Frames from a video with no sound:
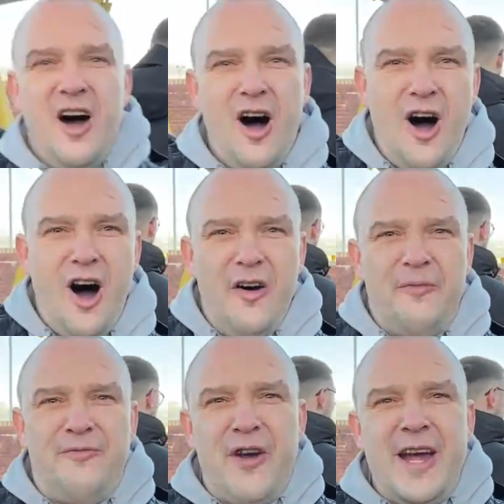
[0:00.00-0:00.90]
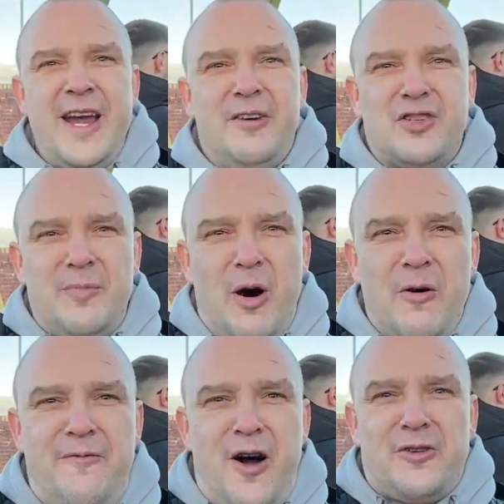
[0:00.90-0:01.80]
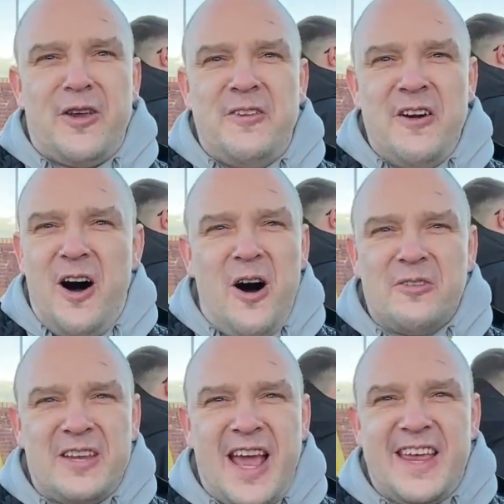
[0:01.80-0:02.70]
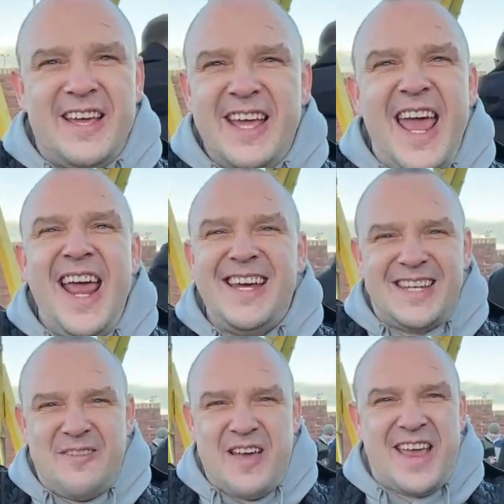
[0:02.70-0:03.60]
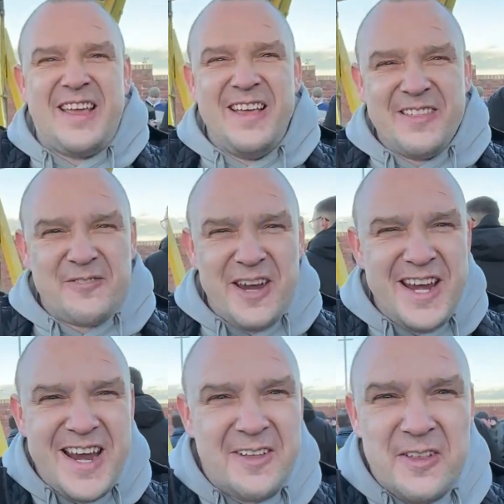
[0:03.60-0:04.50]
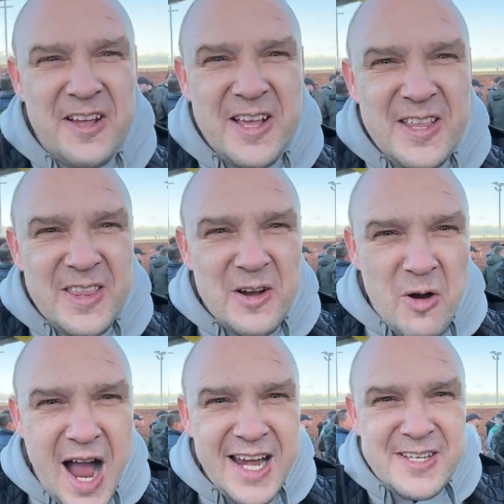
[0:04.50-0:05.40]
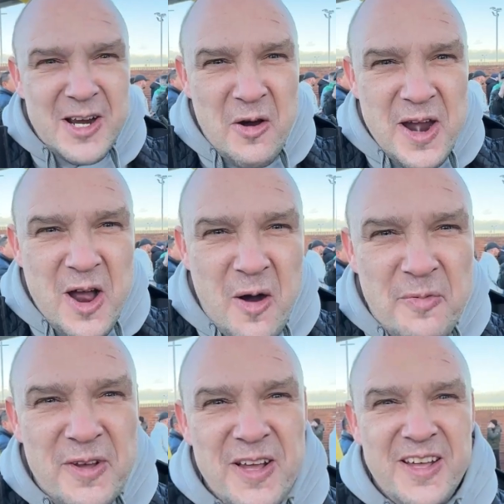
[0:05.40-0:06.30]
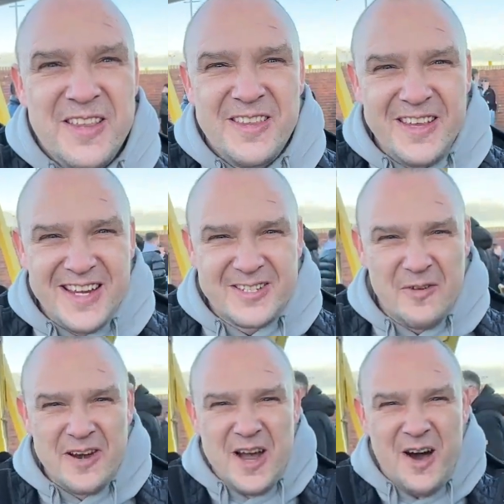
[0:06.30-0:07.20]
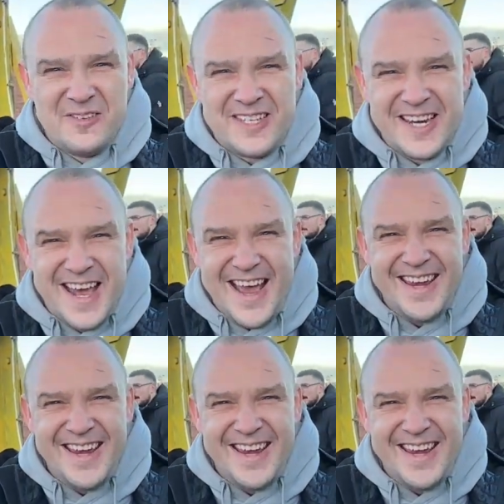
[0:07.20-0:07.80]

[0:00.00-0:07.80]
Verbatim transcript: Oh, 3 0 to Bolton Bogdan. Cheers to that. Oh, Cheers to that. We're going up. The whites are going up. Come on. It's coming up today.